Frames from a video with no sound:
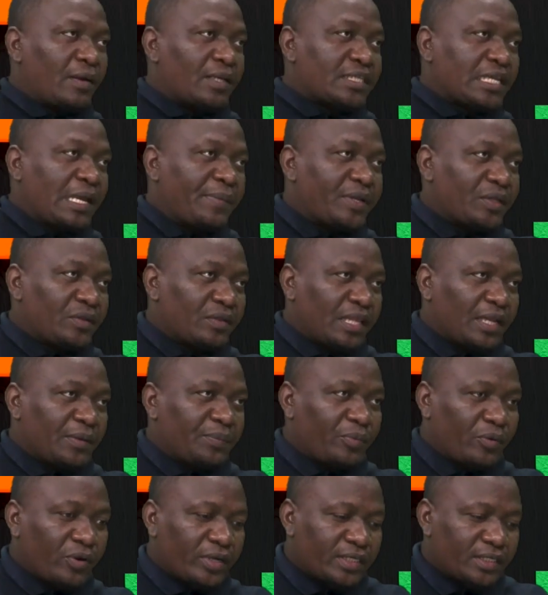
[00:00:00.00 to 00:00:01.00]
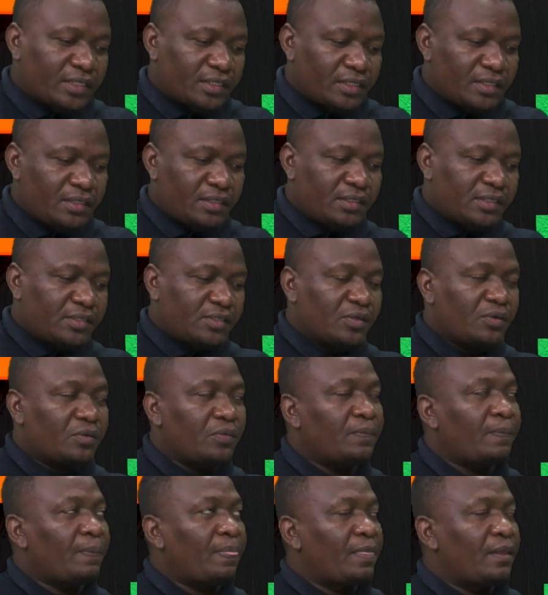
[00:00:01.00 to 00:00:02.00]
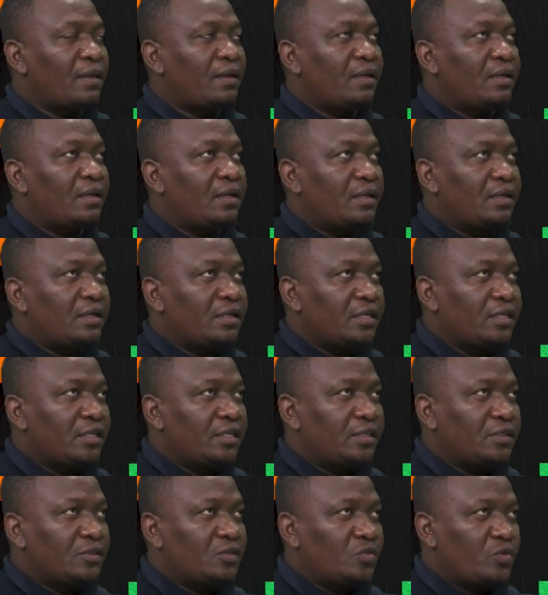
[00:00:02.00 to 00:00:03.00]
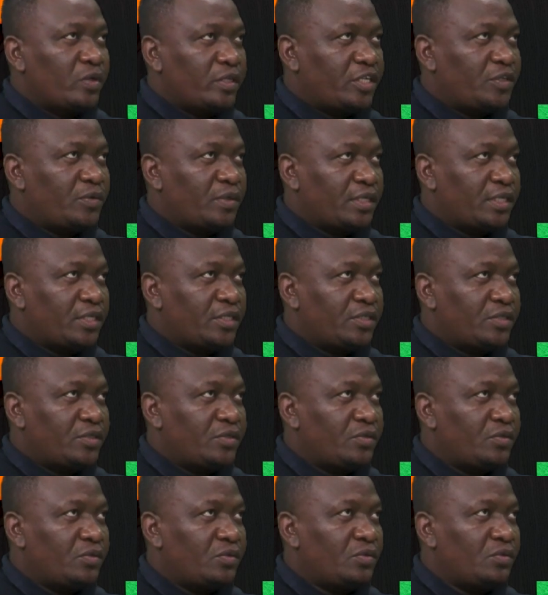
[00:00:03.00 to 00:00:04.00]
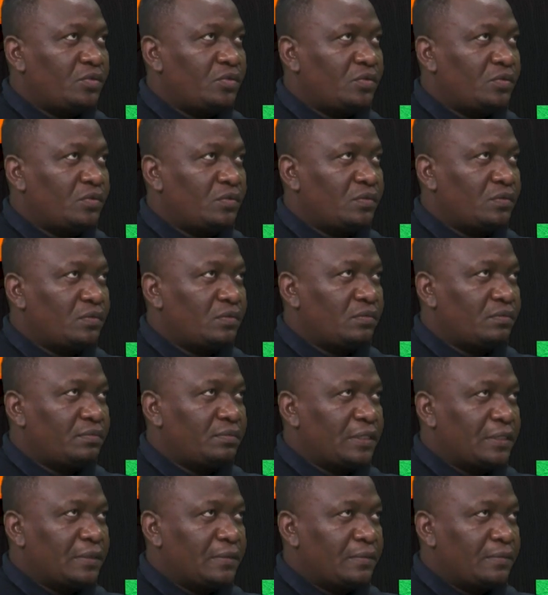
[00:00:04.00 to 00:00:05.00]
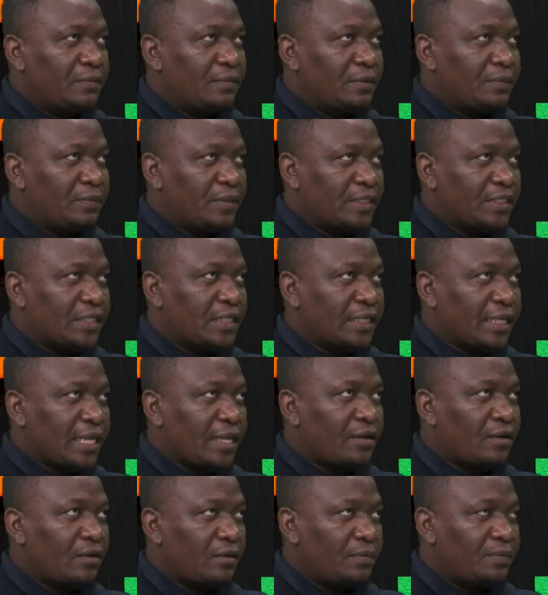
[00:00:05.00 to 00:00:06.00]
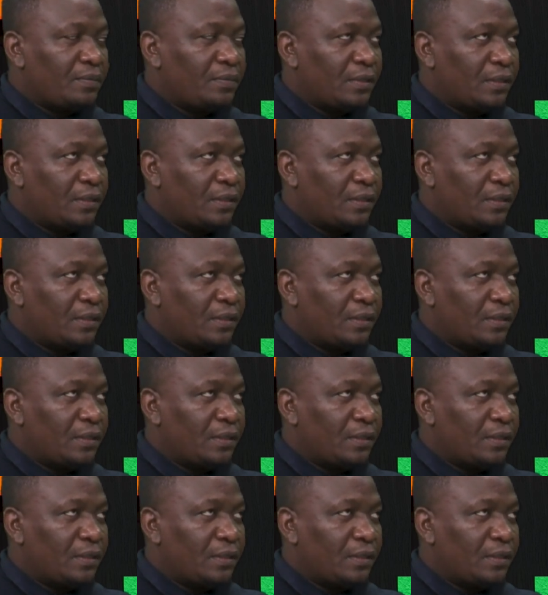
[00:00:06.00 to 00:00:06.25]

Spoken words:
coming to that point. So, 2022, President Gengob